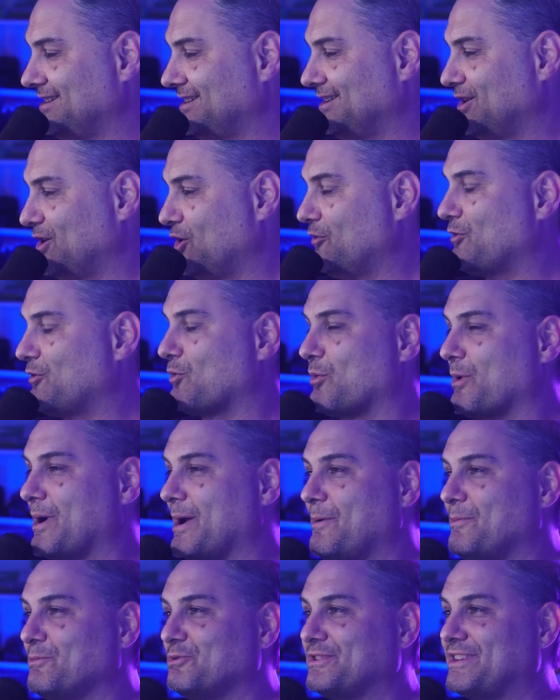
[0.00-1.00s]

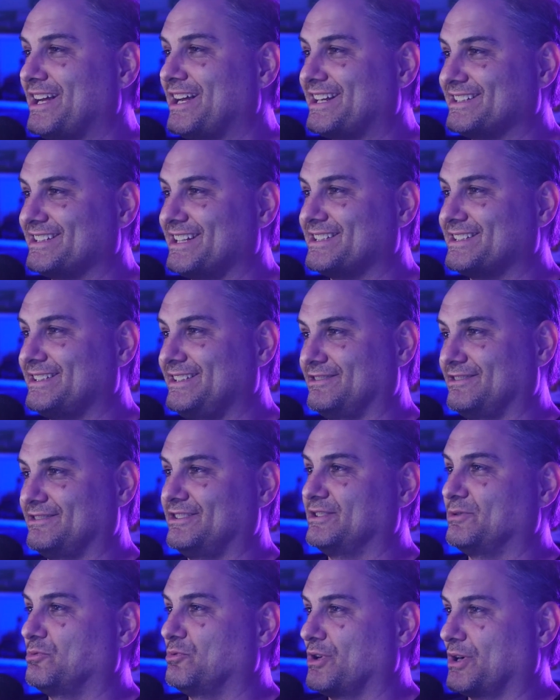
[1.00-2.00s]
overwhelmed with that because that's you know
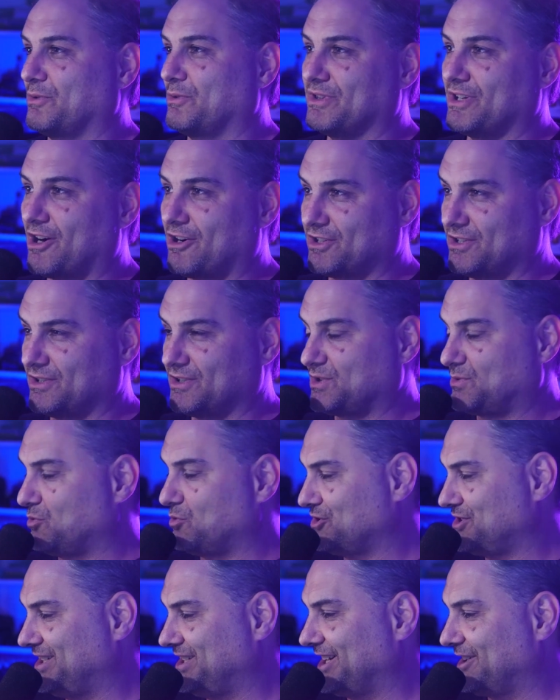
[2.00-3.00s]
you're working with Art
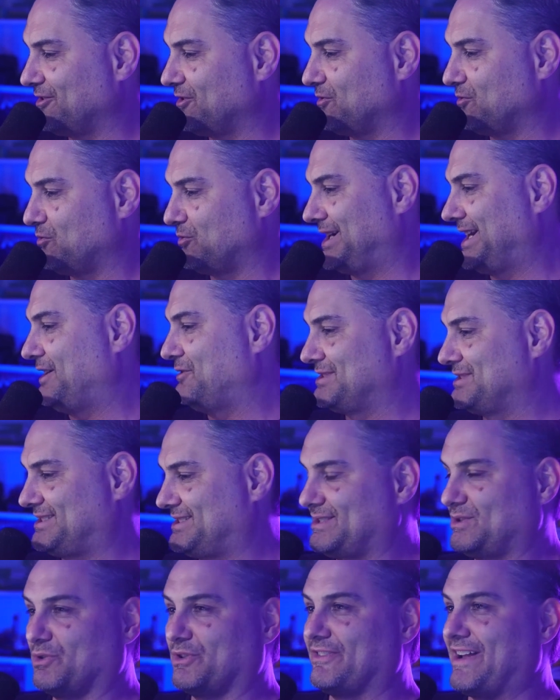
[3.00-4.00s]
Schwarzenegger when he was
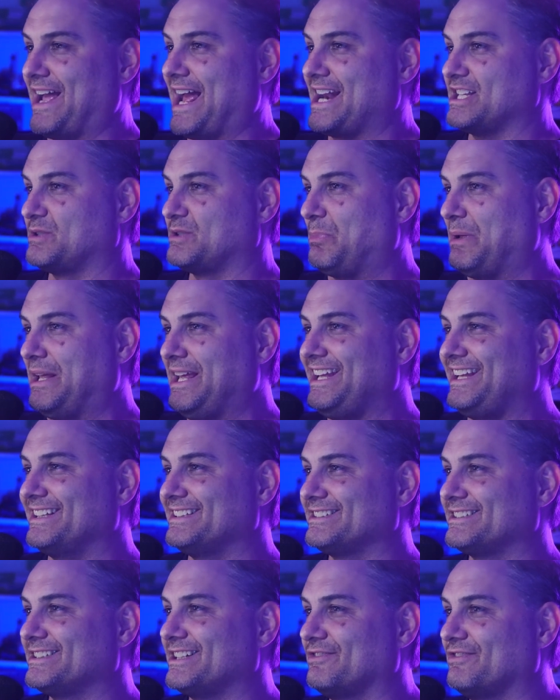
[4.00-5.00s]
sort of at his peak
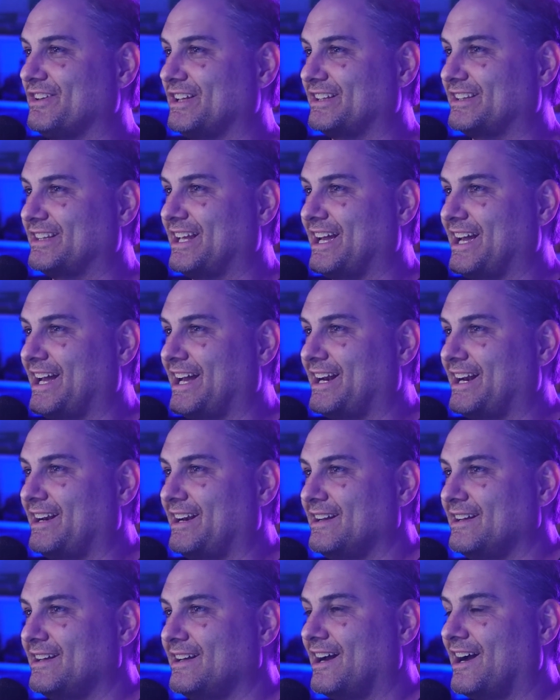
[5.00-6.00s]
and stuff like
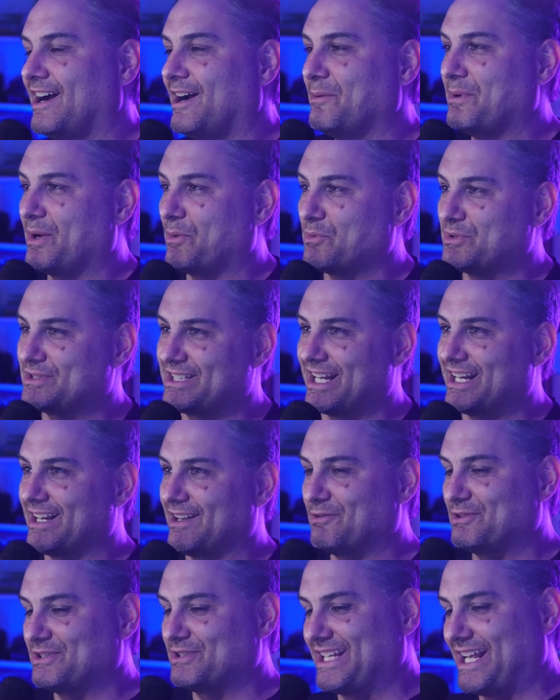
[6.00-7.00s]
that. Um, and was
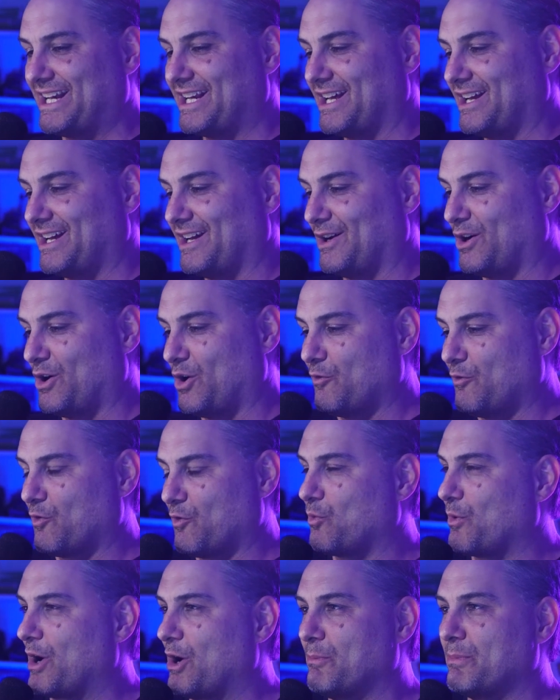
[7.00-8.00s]
that was that a
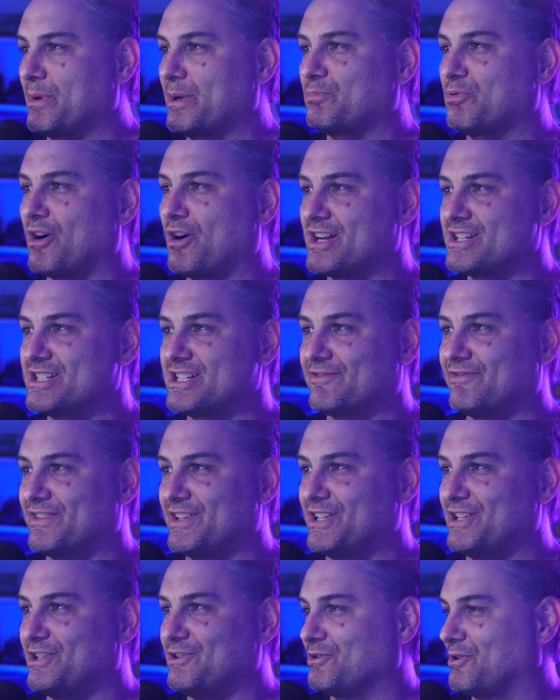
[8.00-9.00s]
overwhelming project for
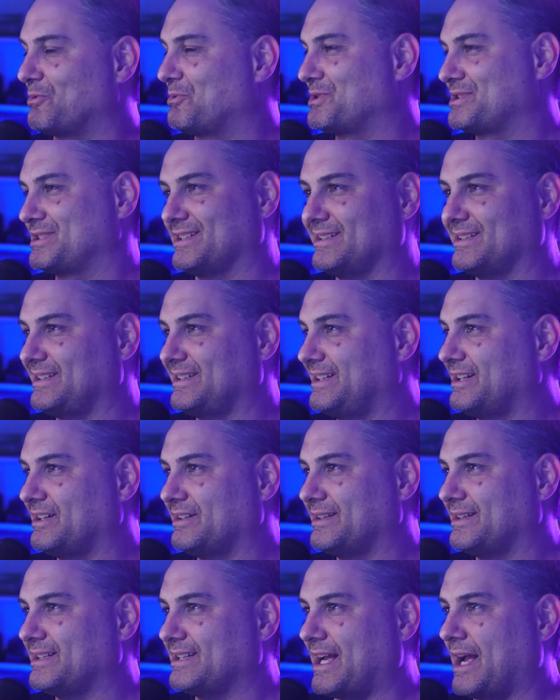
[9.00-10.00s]
you, or was it you
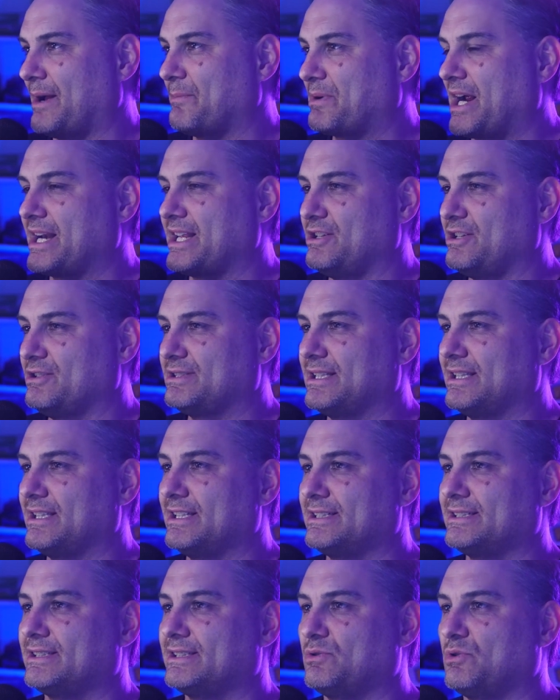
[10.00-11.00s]
know I'm kind of used to
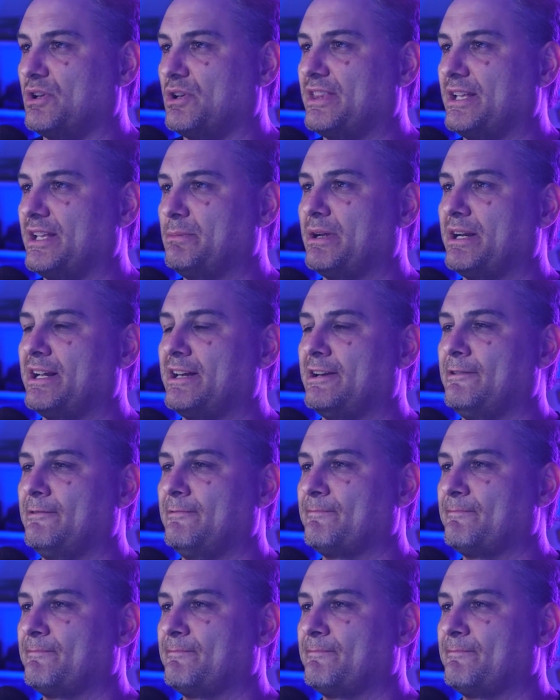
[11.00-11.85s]
this sort of thing by now?